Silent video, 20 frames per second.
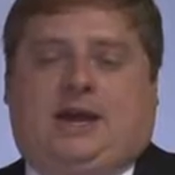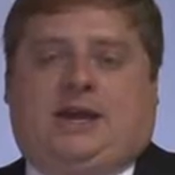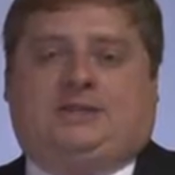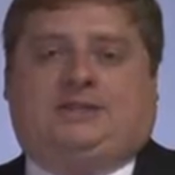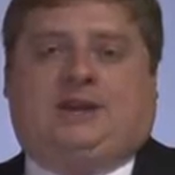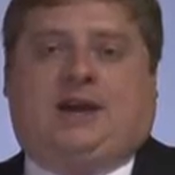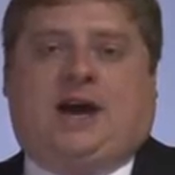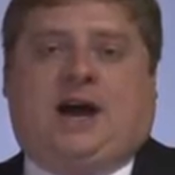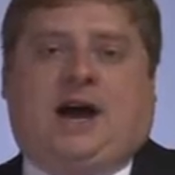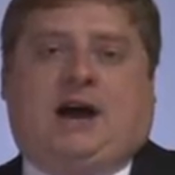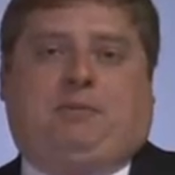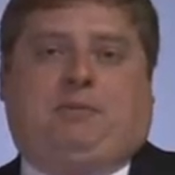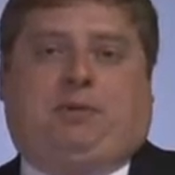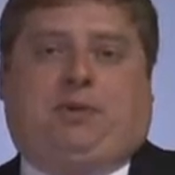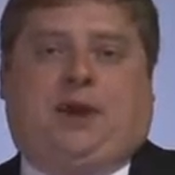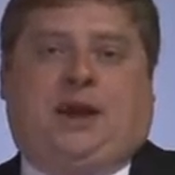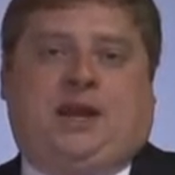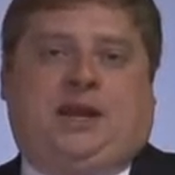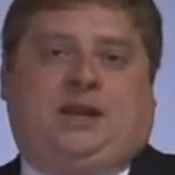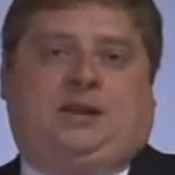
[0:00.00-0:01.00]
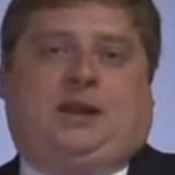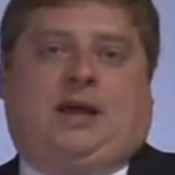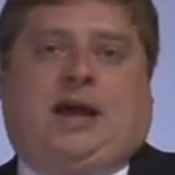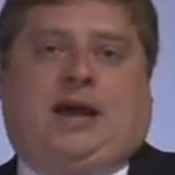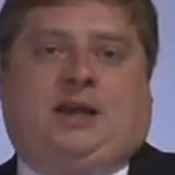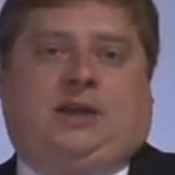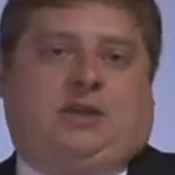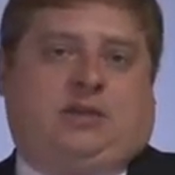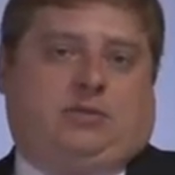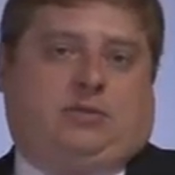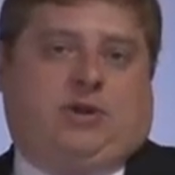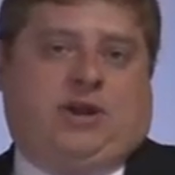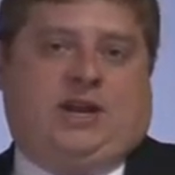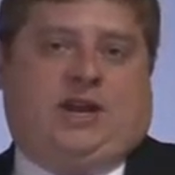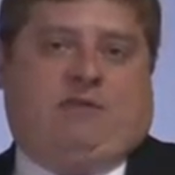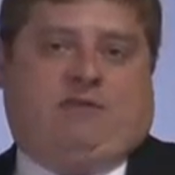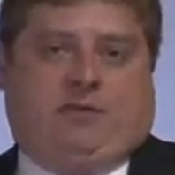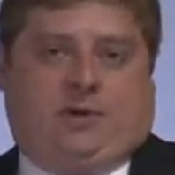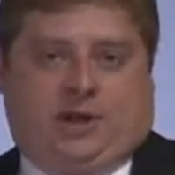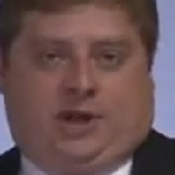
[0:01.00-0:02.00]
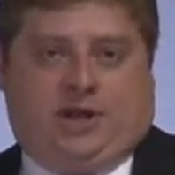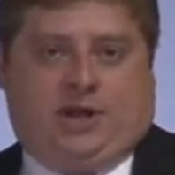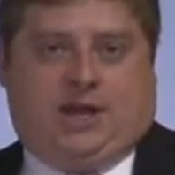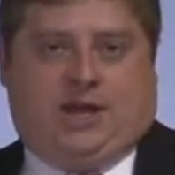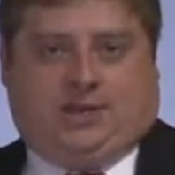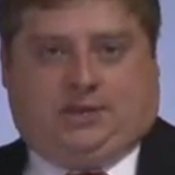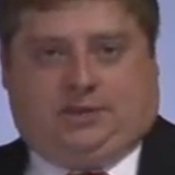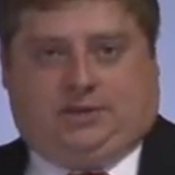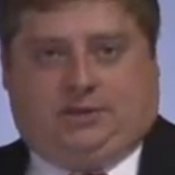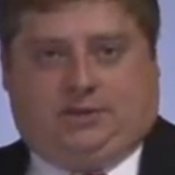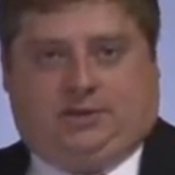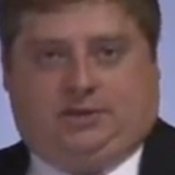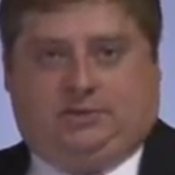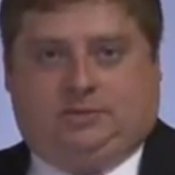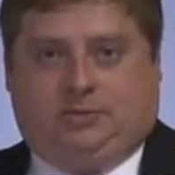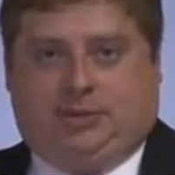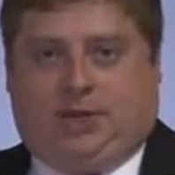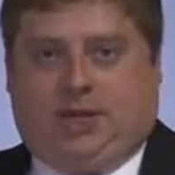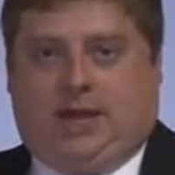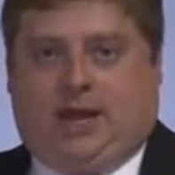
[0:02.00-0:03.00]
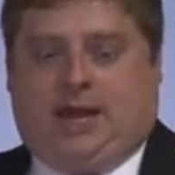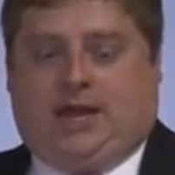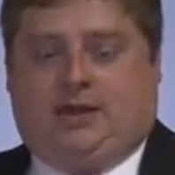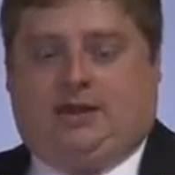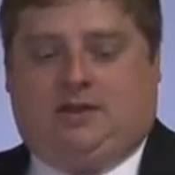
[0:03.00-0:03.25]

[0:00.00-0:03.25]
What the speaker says: as operating like three different things, okay?